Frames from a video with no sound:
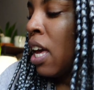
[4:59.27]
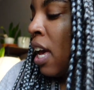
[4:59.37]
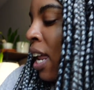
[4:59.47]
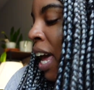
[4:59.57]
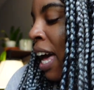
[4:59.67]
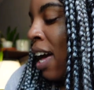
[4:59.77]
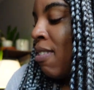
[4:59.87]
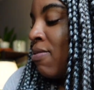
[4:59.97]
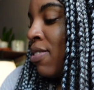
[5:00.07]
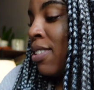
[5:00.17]
And I
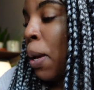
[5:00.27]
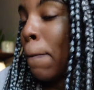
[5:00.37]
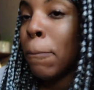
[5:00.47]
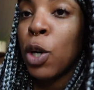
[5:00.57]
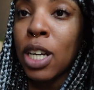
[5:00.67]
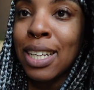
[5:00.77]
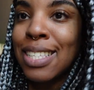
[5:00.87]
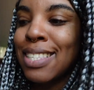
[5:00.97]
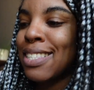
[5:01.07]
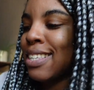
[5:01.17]
have
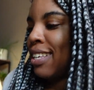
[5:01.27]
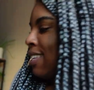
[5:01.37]
books